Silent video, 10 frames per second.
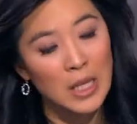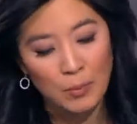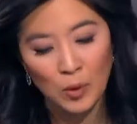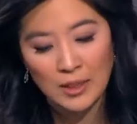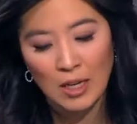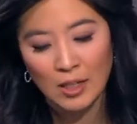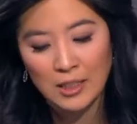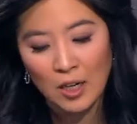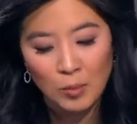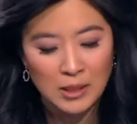he points out
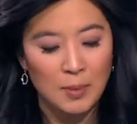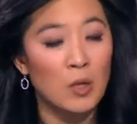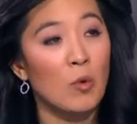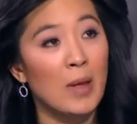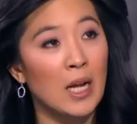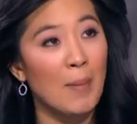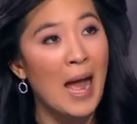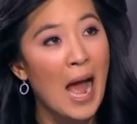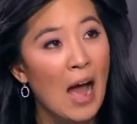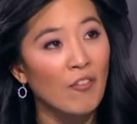entitlement spending will make up
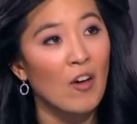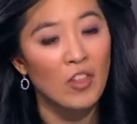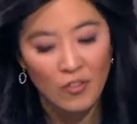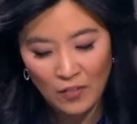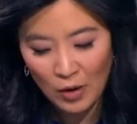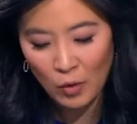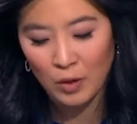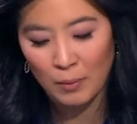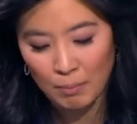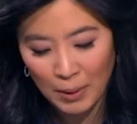half of the
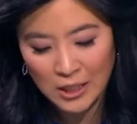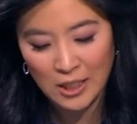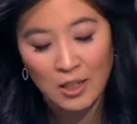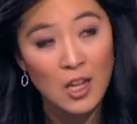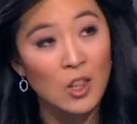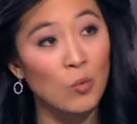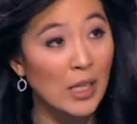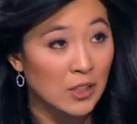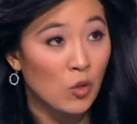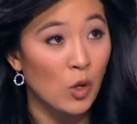federal budget. The
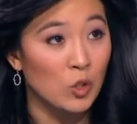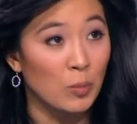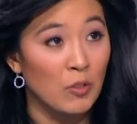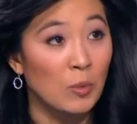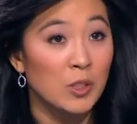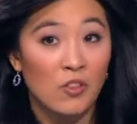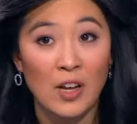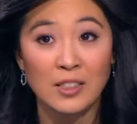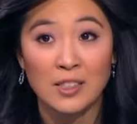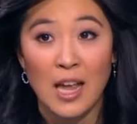rest, of course, will be from
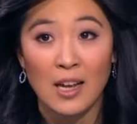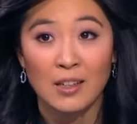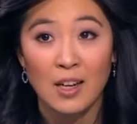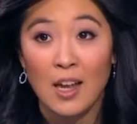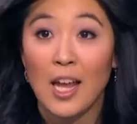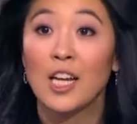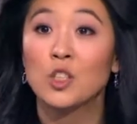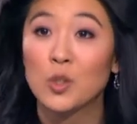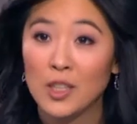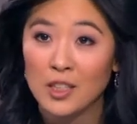defense and
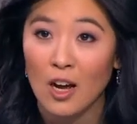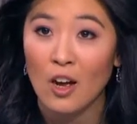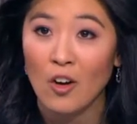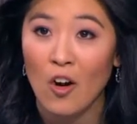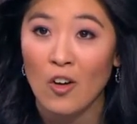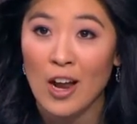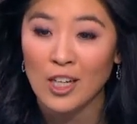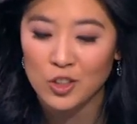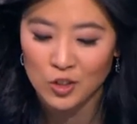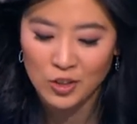interest on our
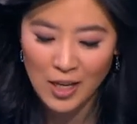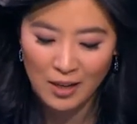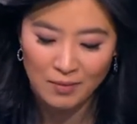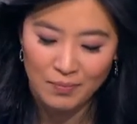national debt. That ring debt. true,